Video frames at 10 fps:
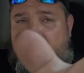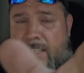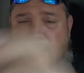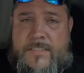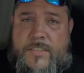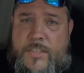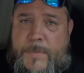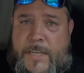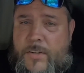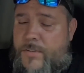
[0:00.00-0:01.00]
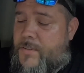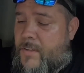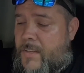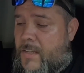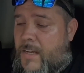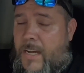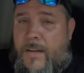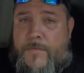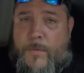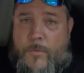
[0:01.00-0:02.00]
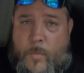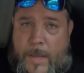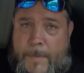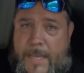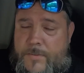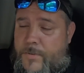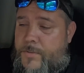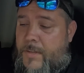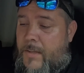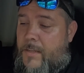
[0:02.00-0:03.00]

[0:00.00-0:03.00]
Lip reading: listen to the speakers from the Waymasters.